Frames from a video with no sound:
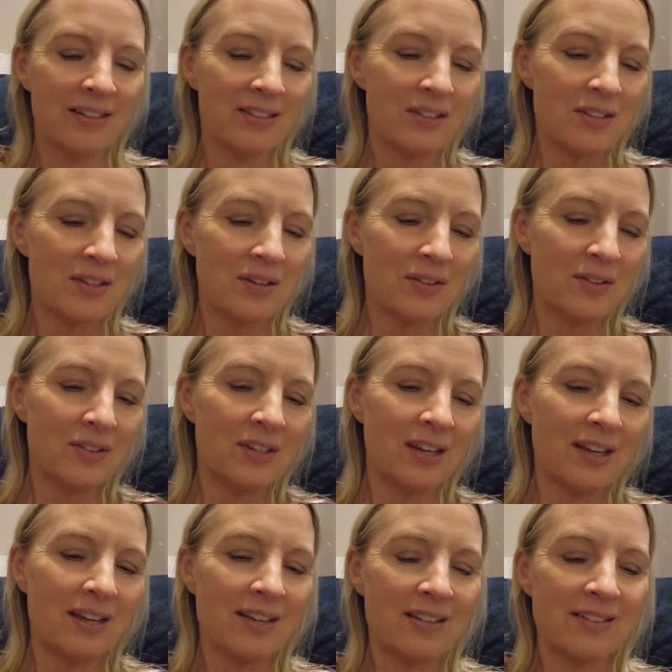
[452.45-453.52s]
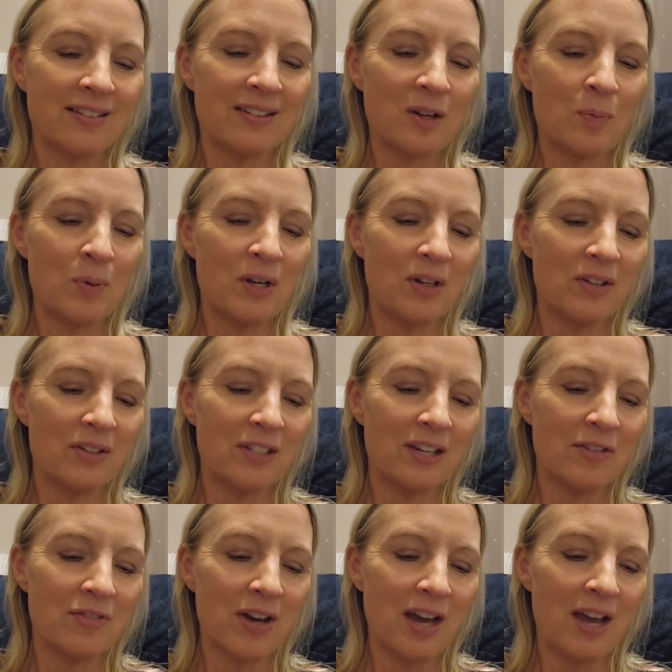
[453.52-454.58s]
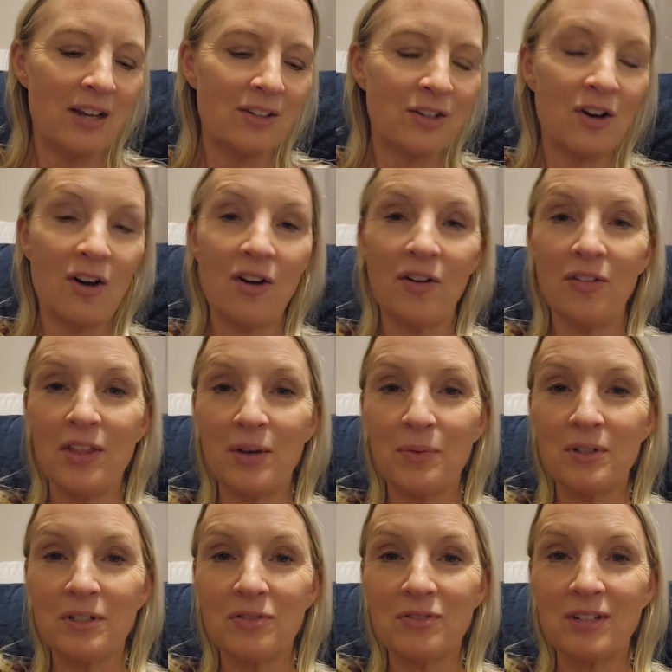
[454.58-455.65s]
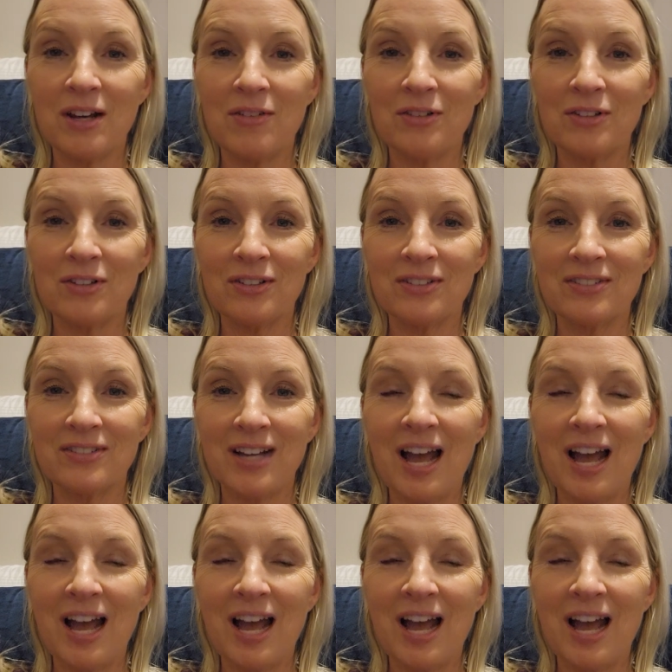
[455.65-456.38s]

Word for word: So yeah, apparently if I hadn't called, they would have never.